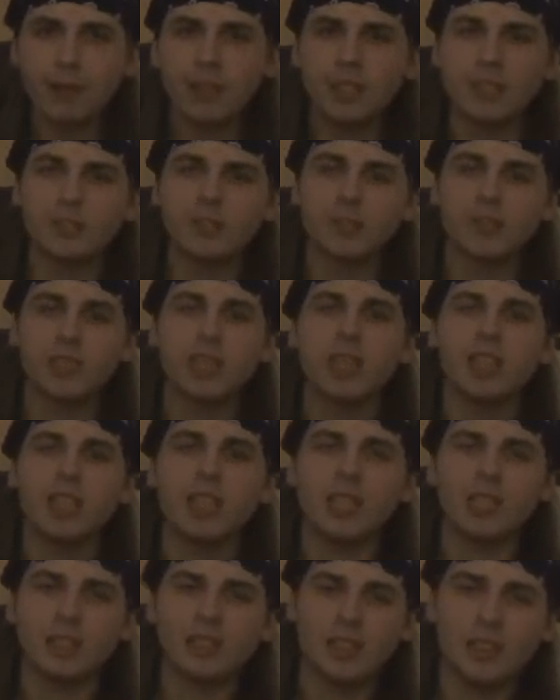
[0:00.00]
I
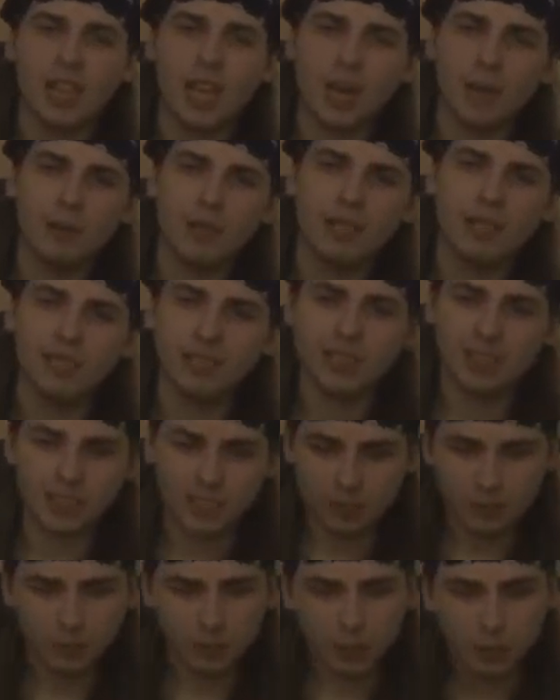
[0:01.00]
mean,
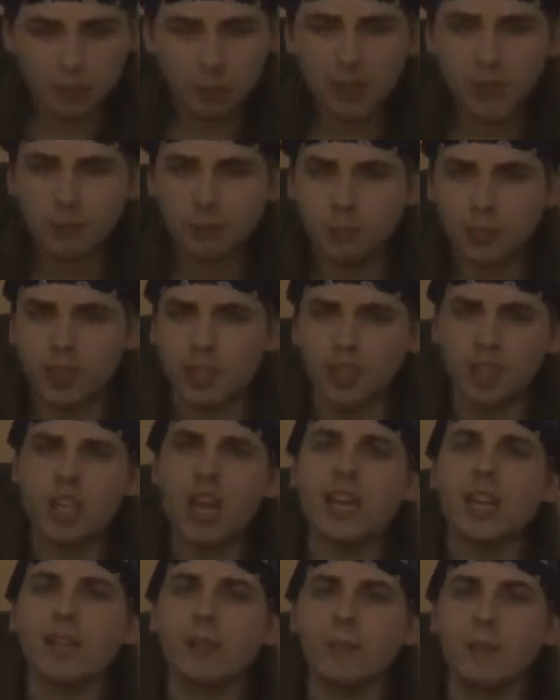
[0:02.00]
this would be pretty
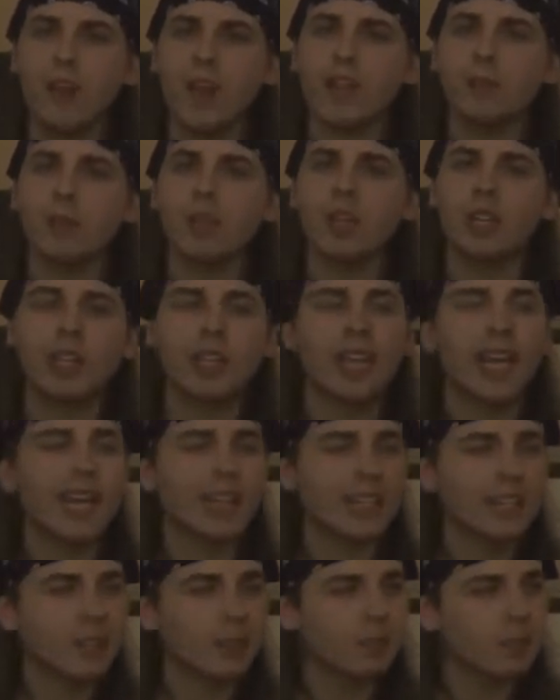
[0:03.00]
shocking for anyone.
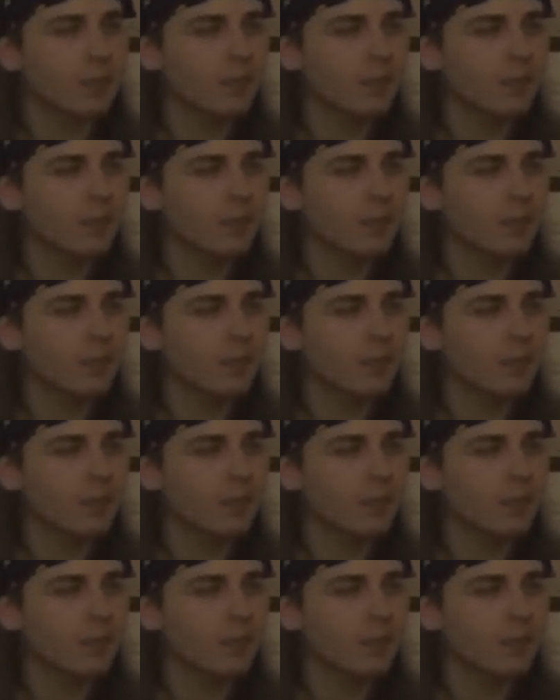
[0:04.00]
Like,